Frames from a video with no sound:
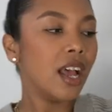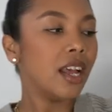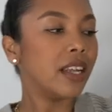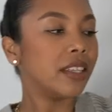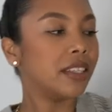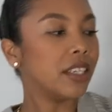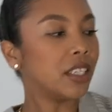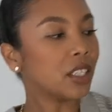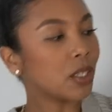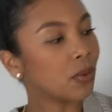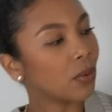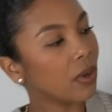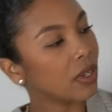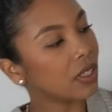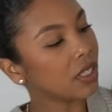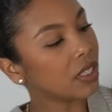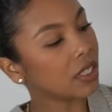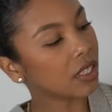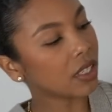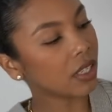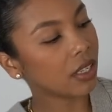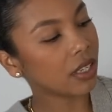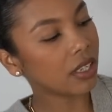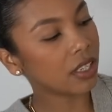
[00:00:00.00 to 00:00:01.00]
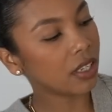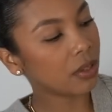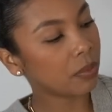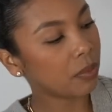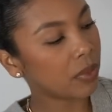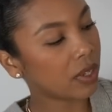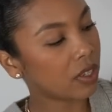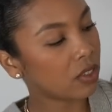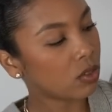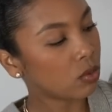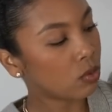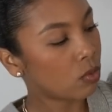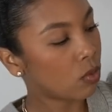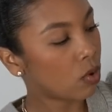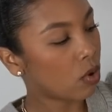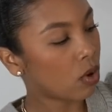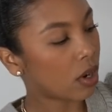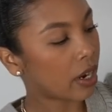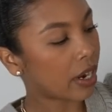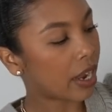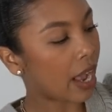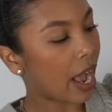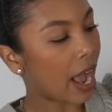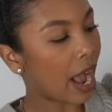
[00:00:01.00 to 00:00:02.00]
This one is a little bit
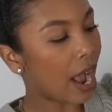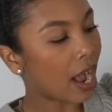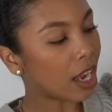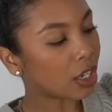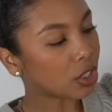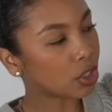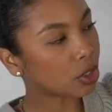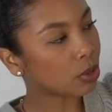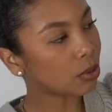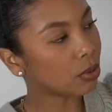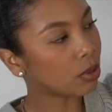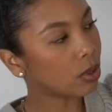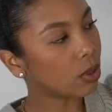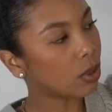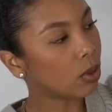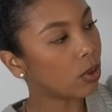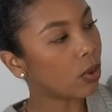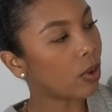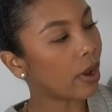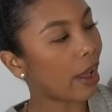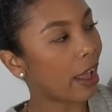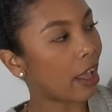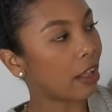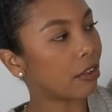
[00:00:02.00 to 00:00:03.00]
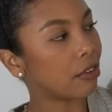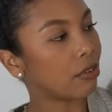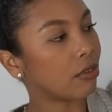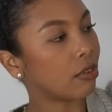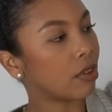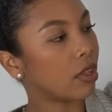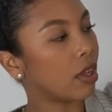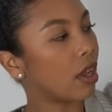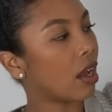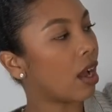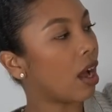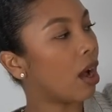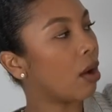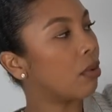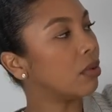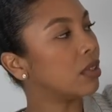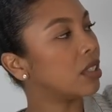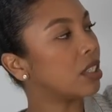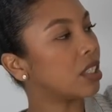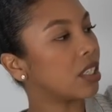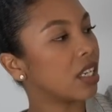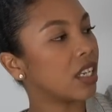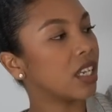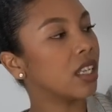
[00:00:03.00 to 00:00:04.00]
more casual and I would
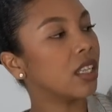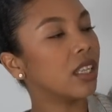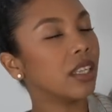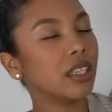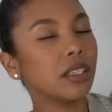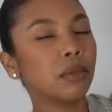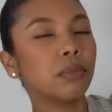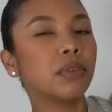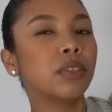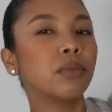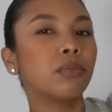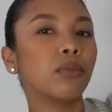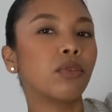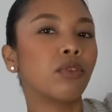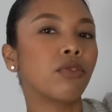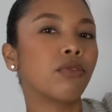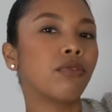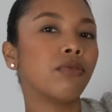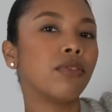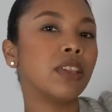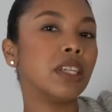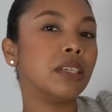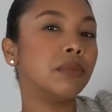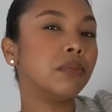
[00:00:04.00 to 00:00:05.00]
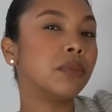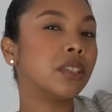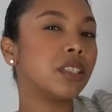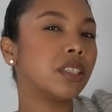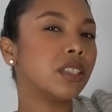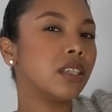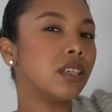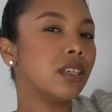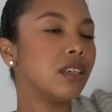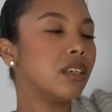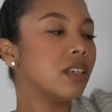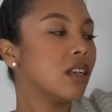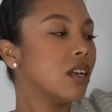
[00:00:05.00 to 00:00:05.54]
say a little bit more flimsy.